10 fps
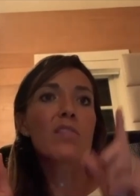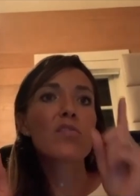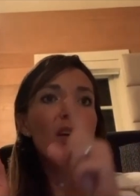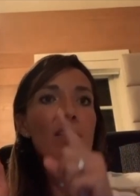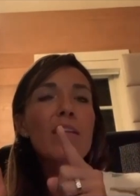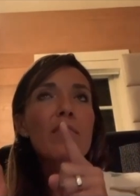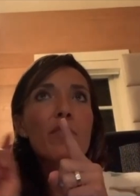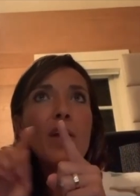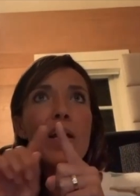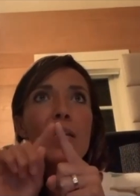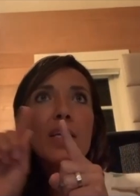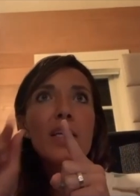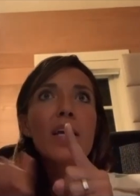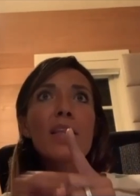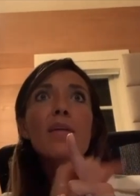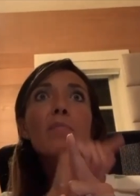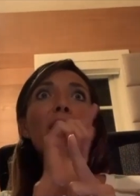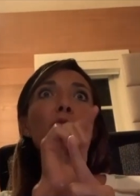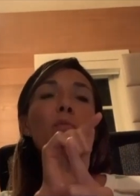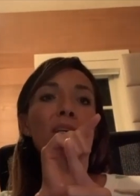So I did a Friday, and then
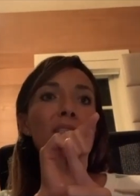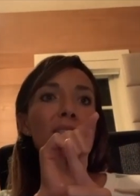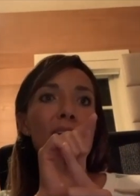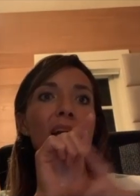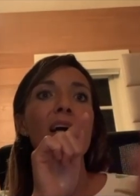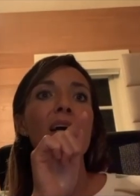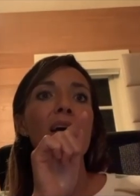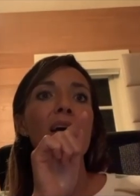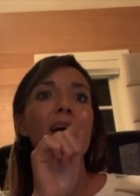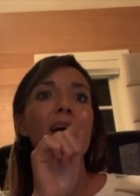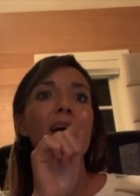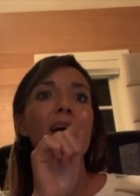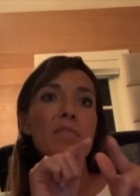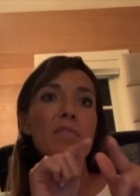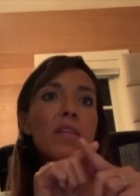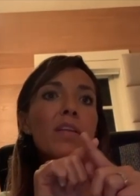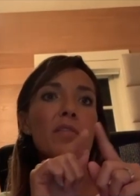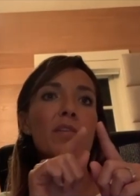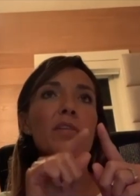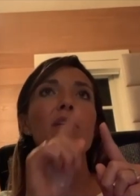by Wednesday I had received the
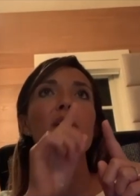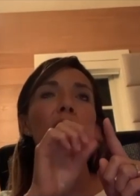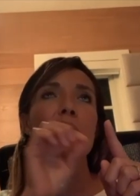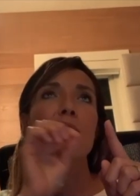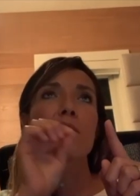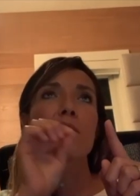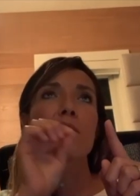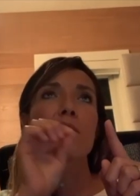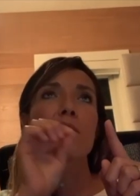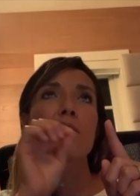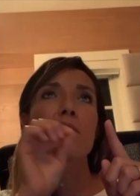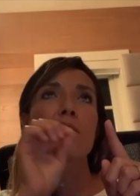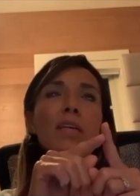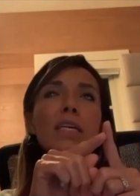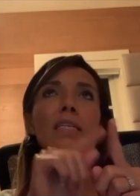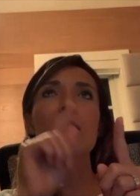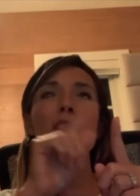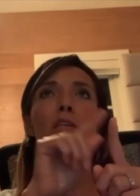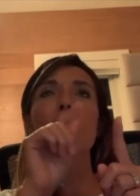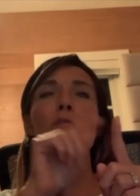liver, the liver kit.
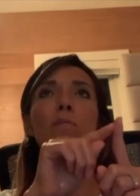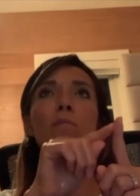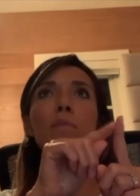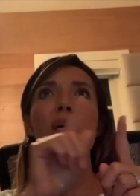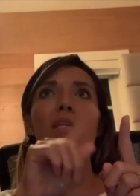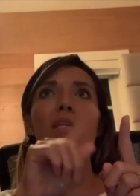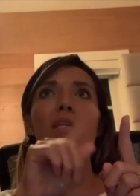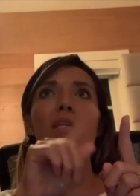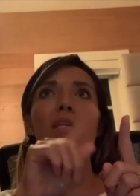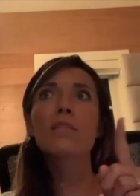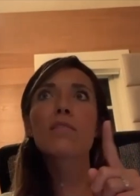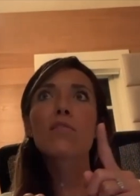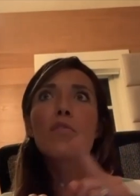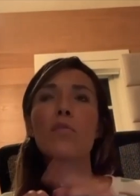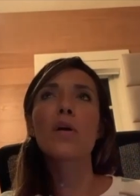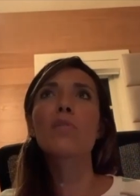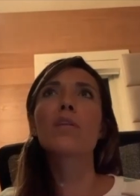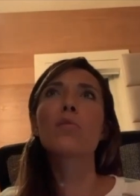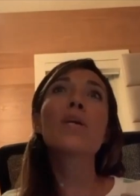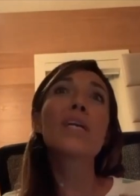So I did it throughout
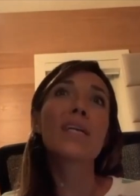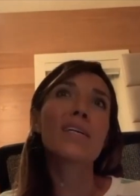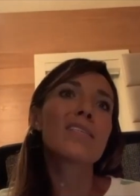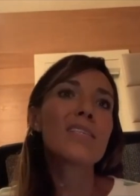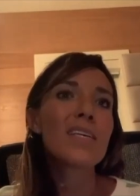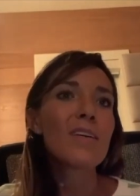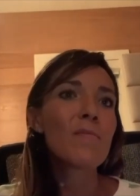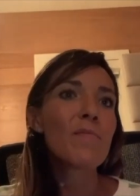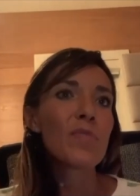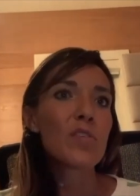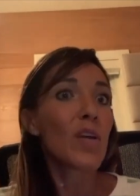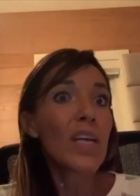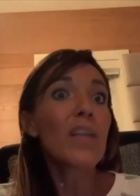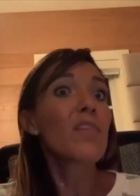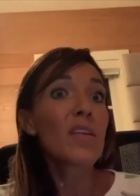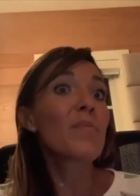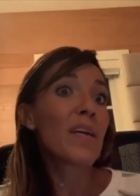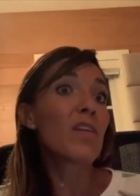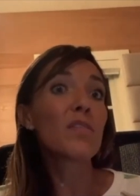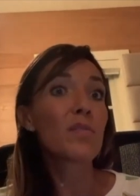the weekend. So I kind of did
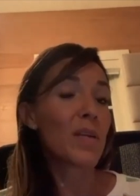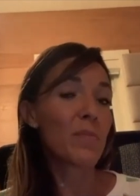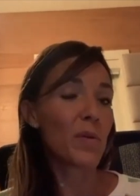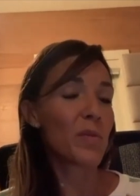my own rainbow.